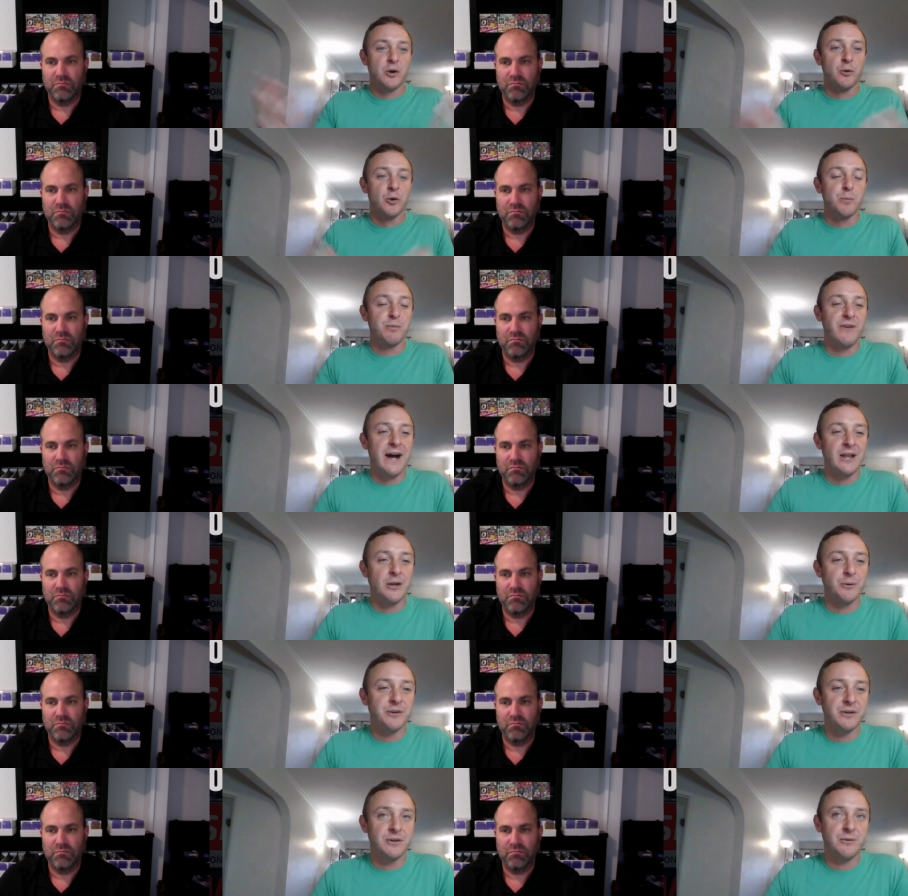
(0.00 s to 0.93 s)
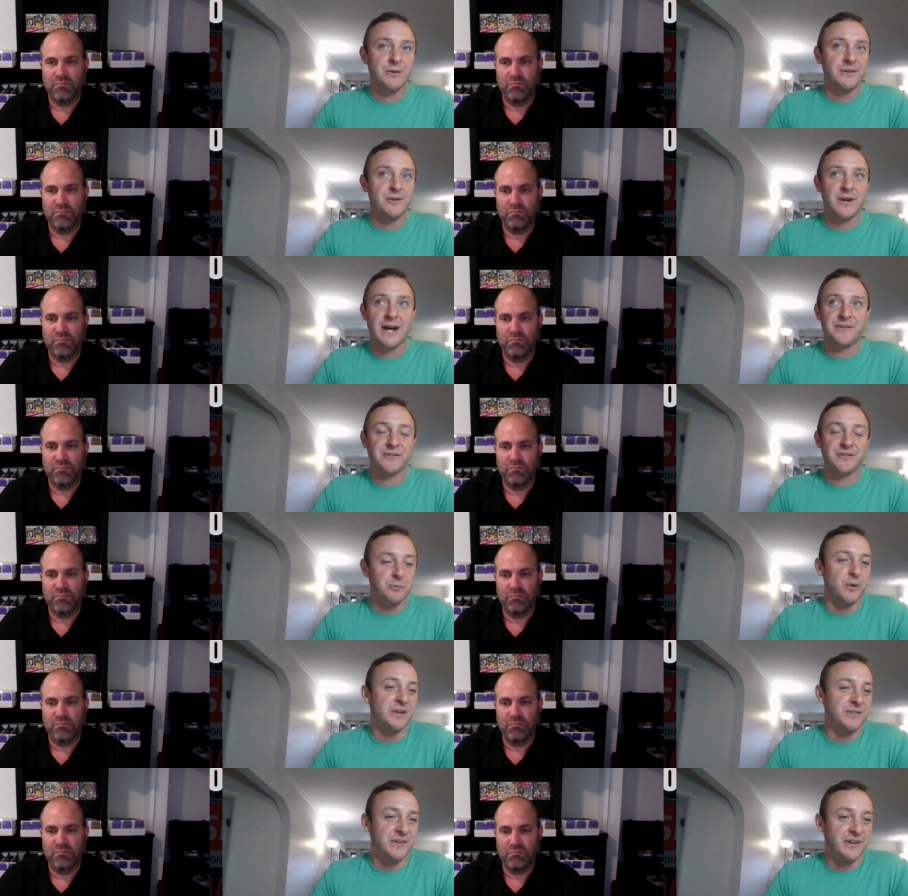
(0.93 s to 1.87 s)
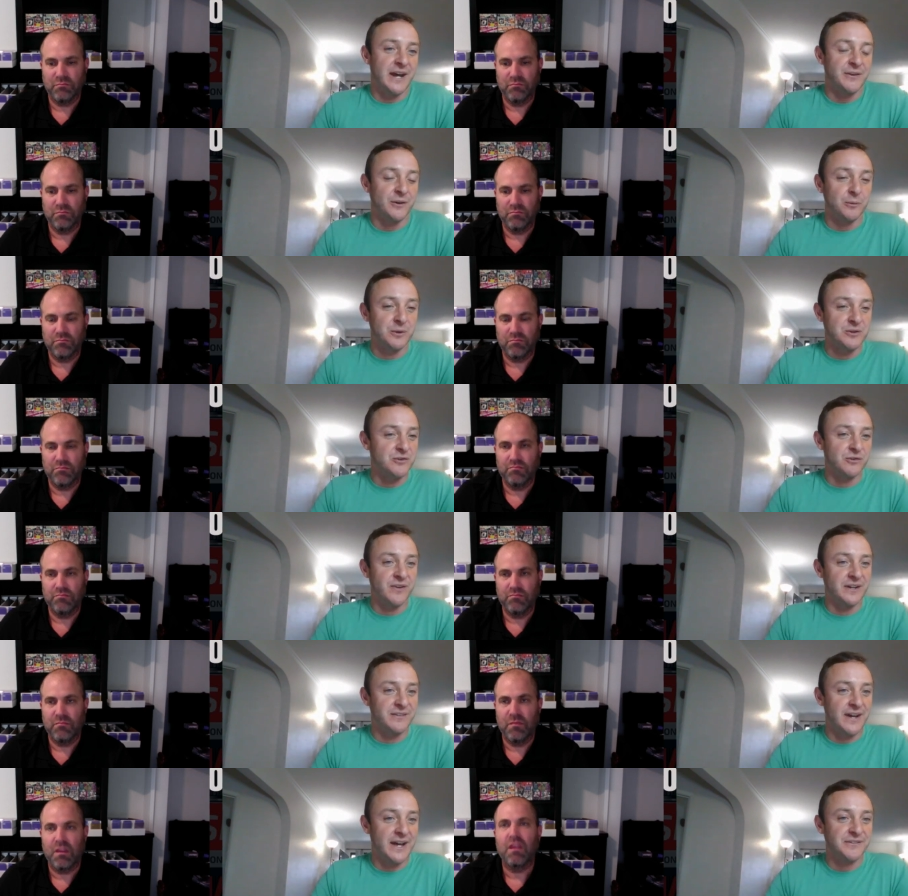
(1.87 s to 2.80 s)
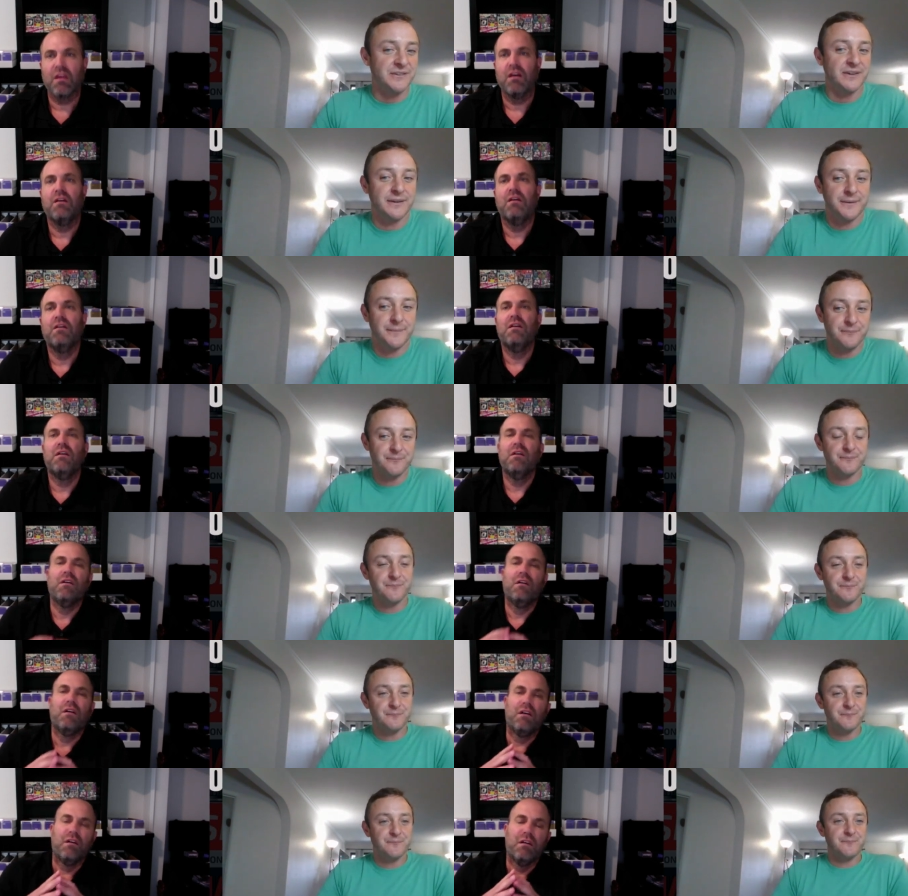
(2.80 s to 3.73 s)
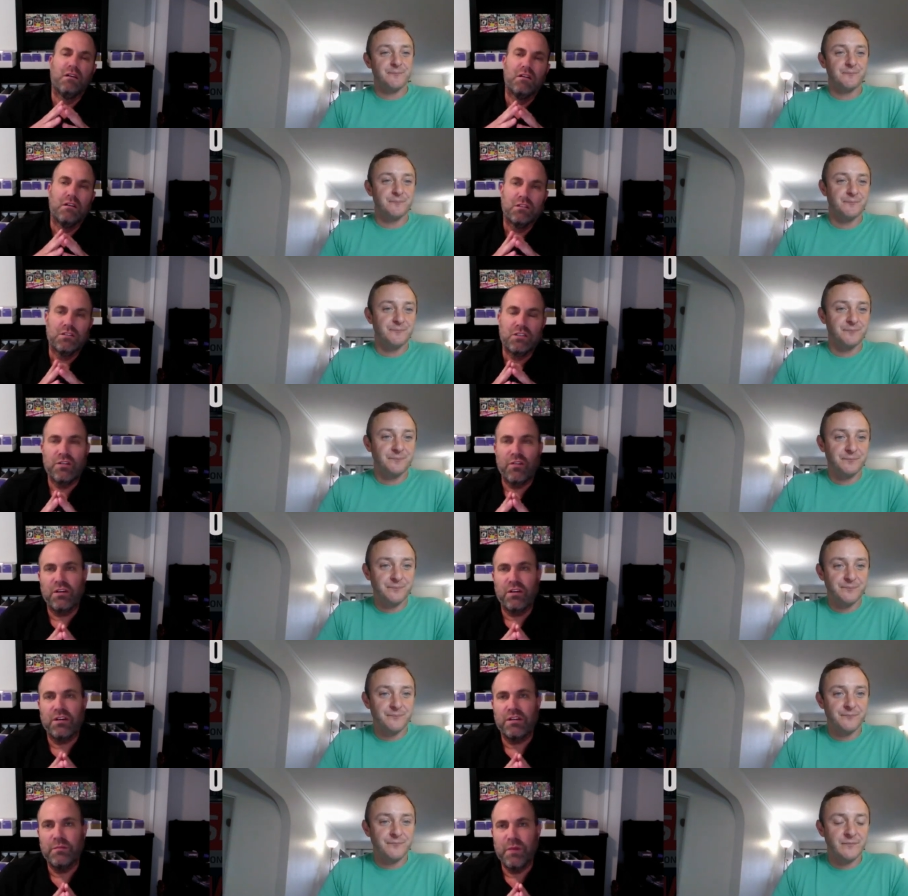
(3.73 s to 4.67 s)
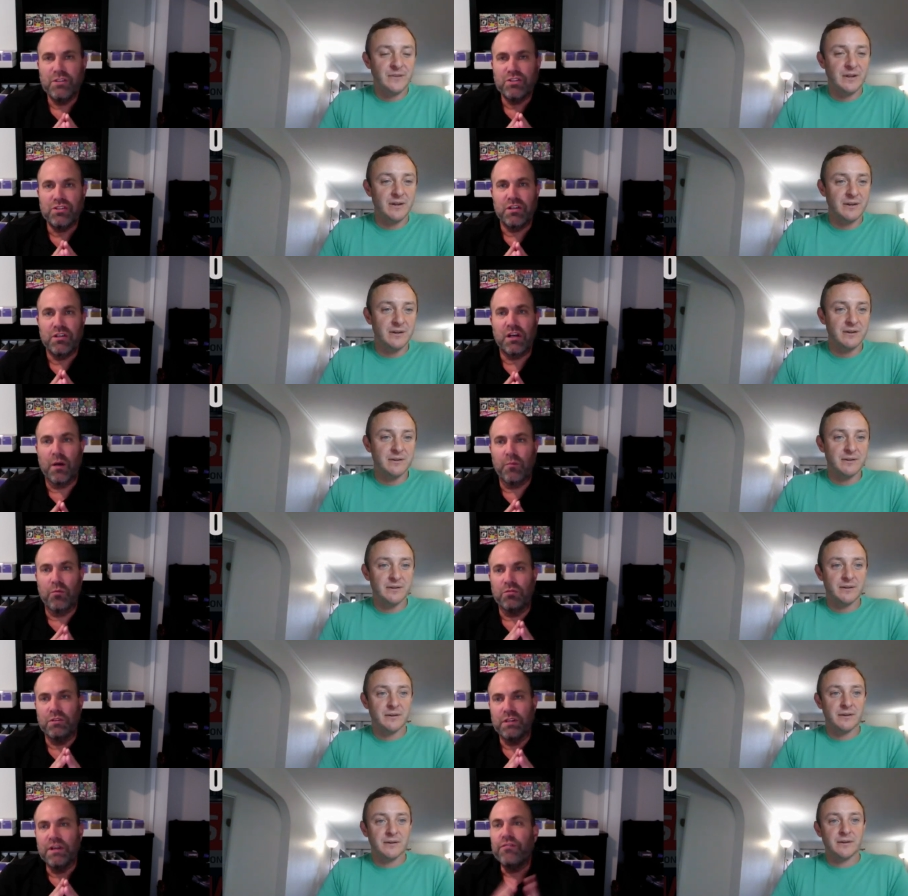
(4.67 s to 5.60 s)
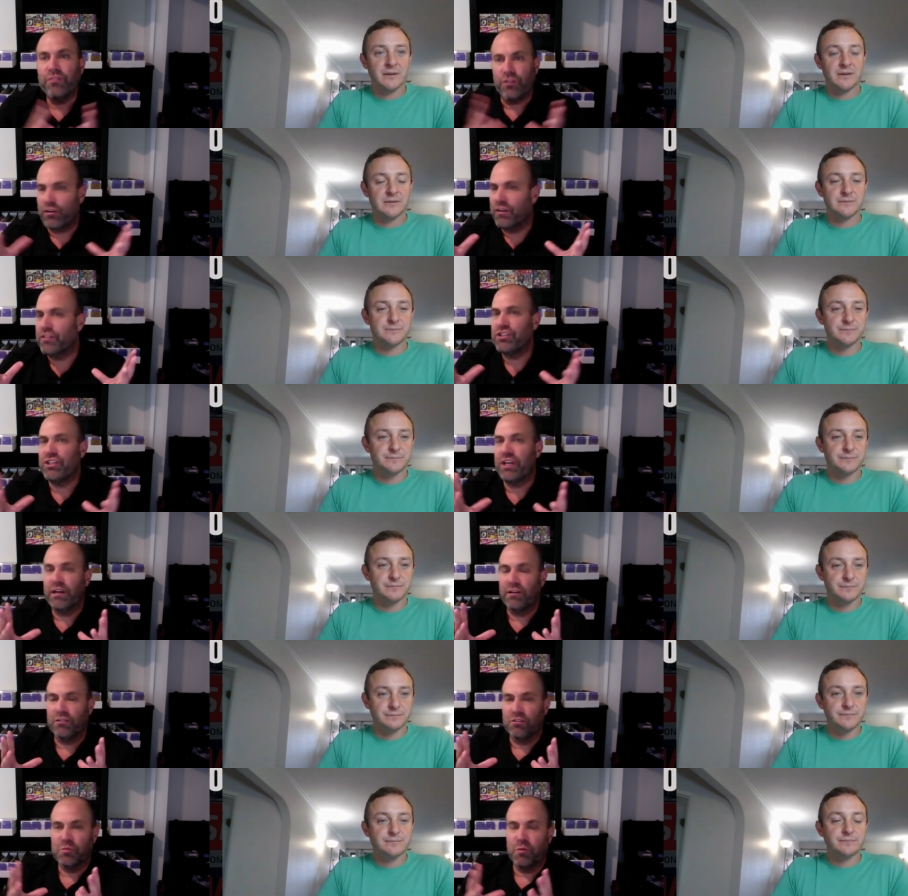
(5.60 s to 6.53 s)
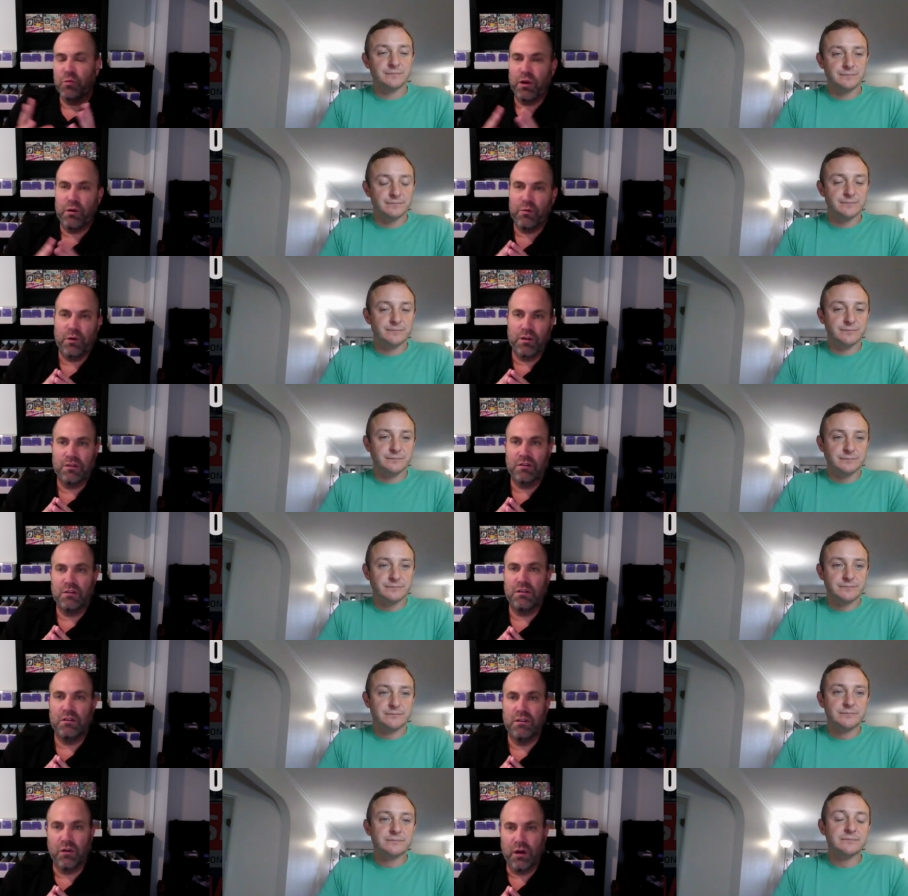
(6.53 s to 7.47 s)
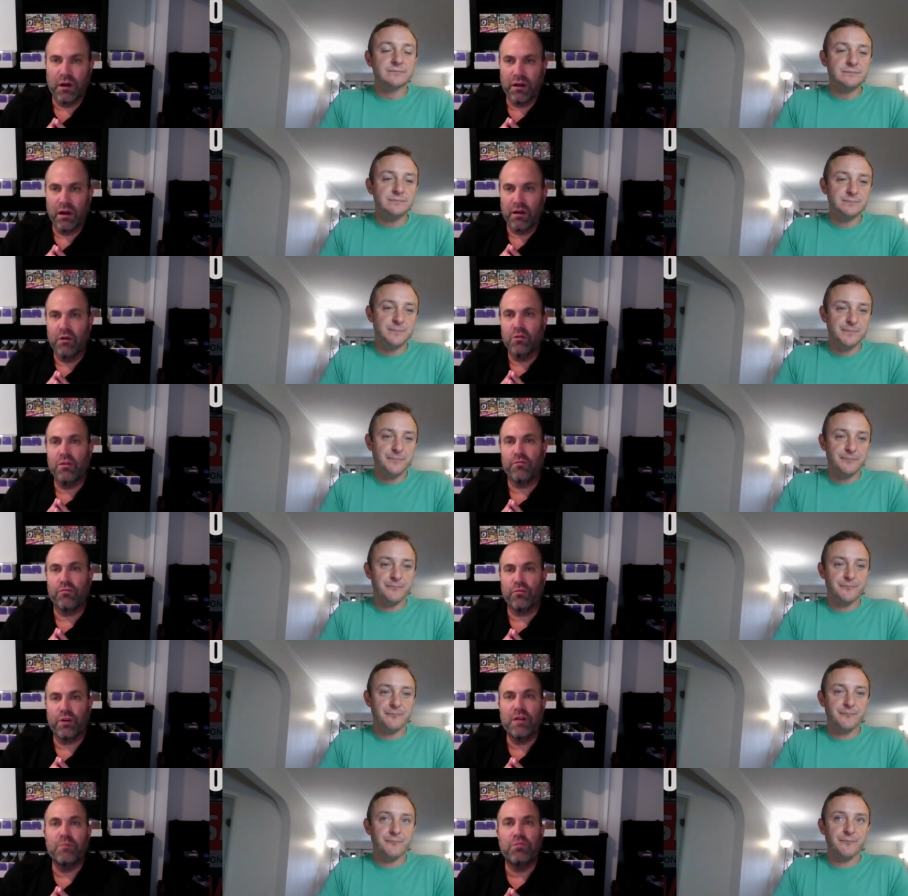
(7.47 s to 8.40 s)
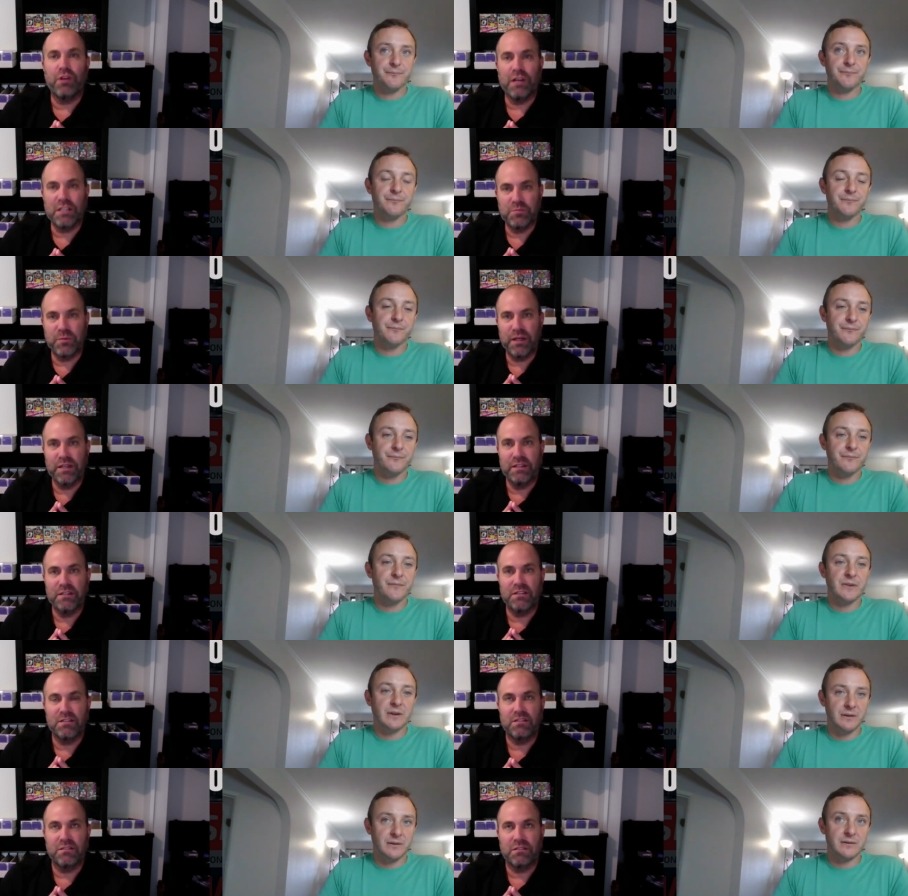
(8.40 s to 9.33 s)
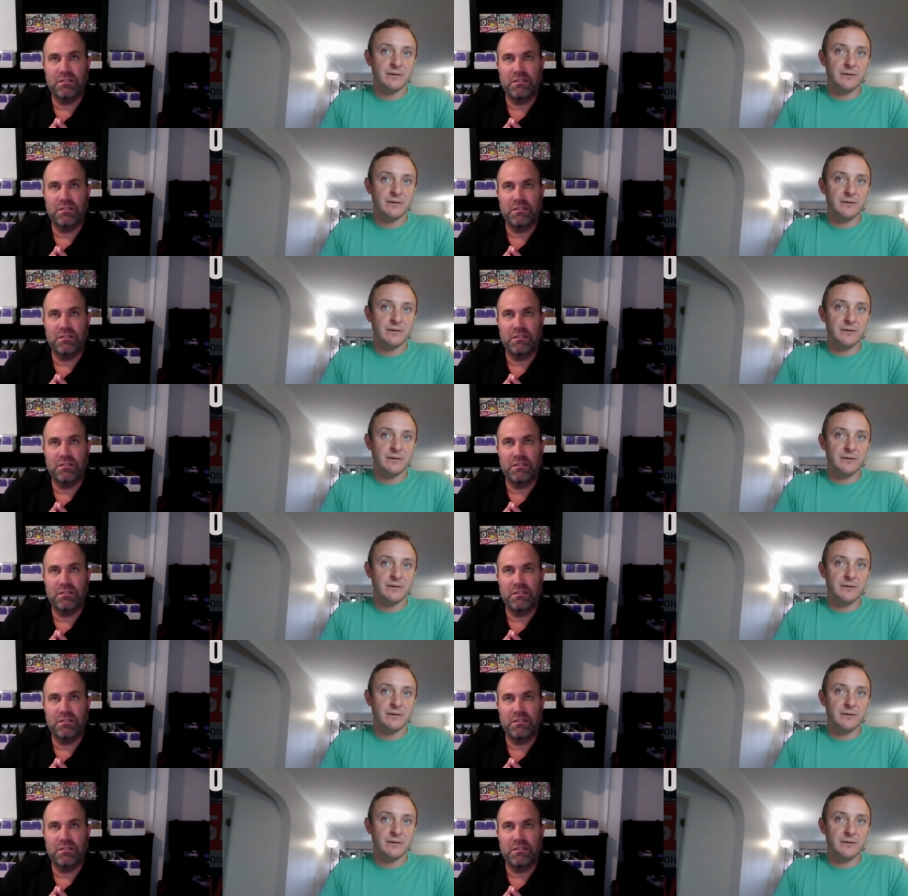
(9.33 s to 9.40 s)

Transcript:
Speaker 1: group following you and you guys can win together, which is fantastic.
Speaker 2: So you've already mentioned a couple differentiators, but what I want to you know I, I know the free to play space